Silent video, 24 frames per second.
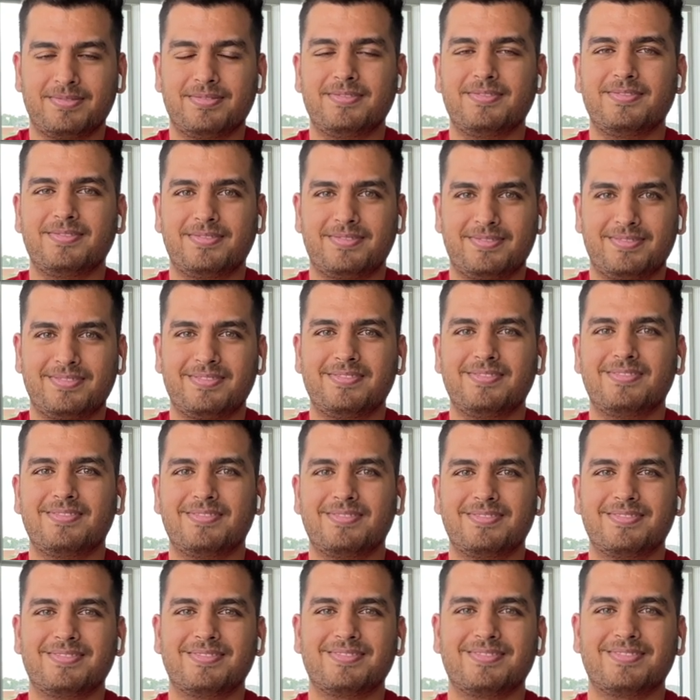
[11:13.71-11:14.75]

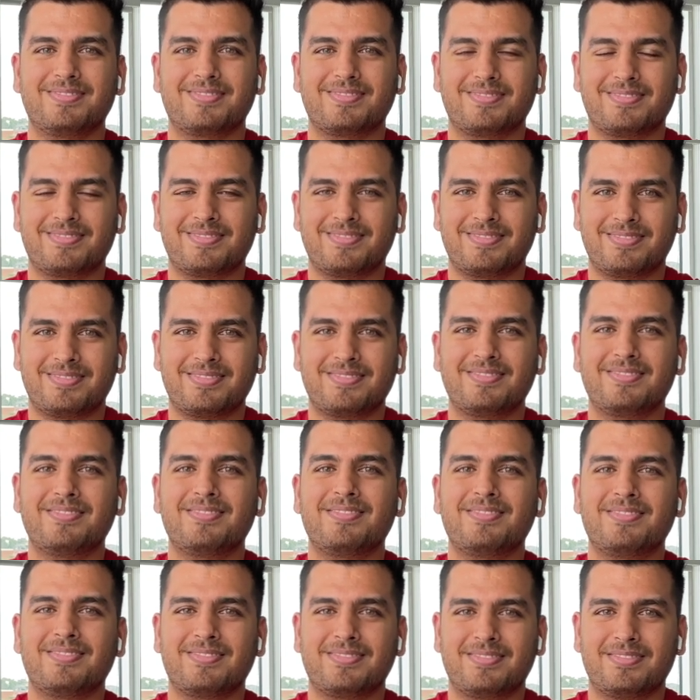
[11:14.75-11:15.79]

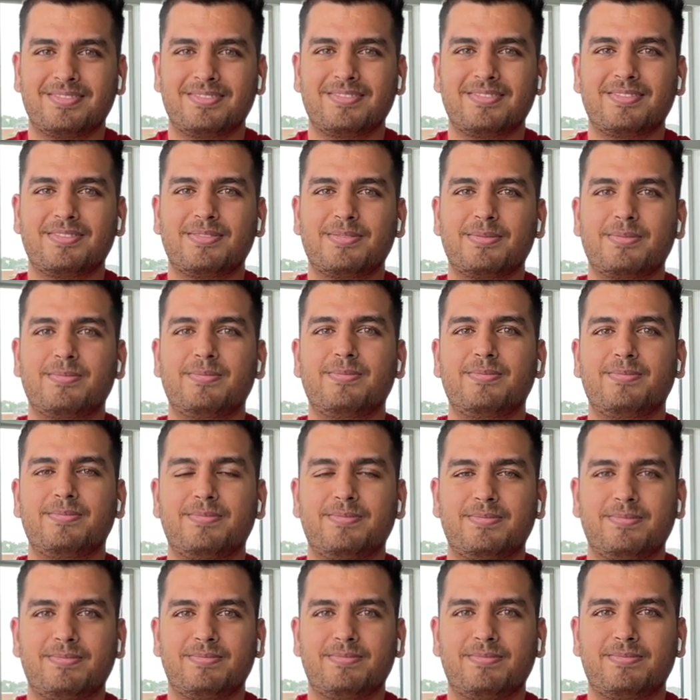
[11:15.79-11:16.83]

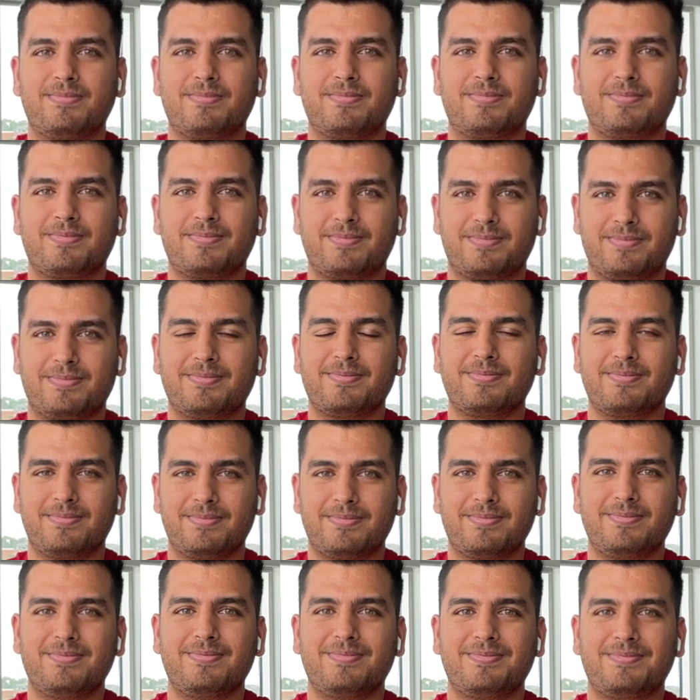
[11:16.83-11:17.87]

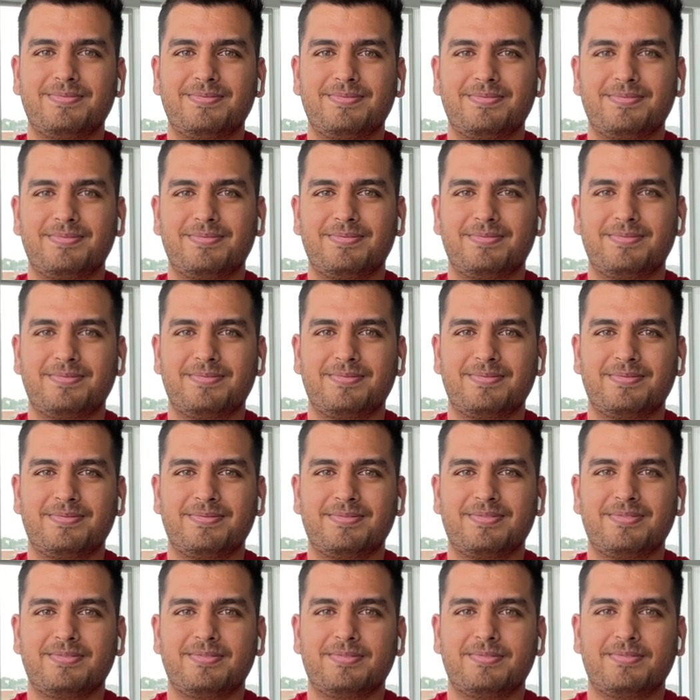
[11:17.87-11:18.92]

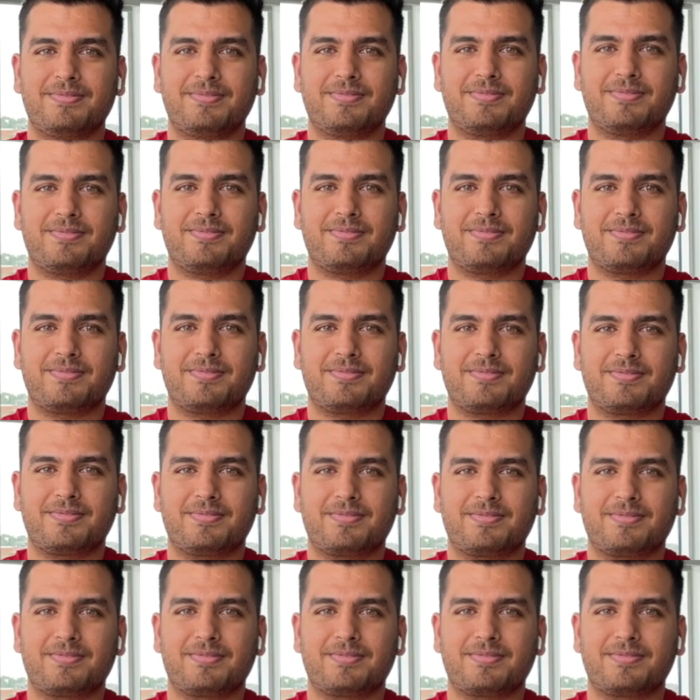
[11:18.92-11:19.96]

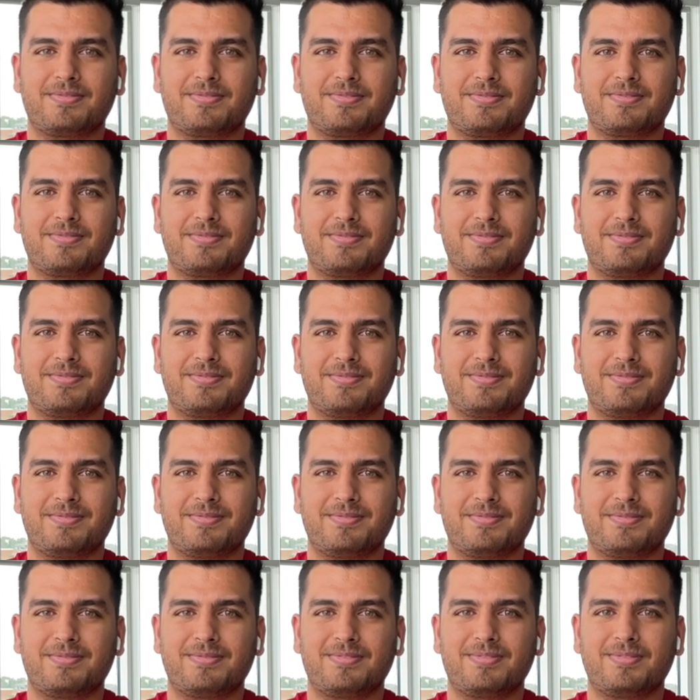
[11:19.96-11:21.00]

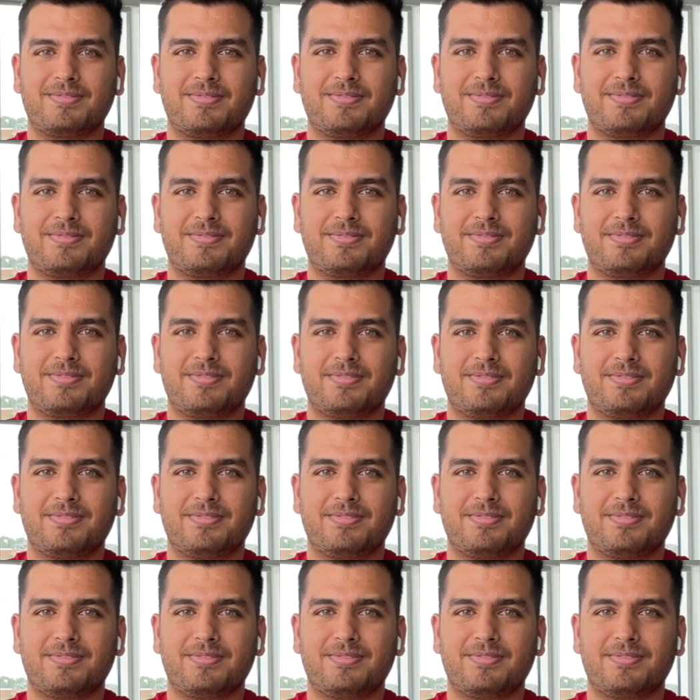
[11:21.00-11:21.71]
This person isn't speaking.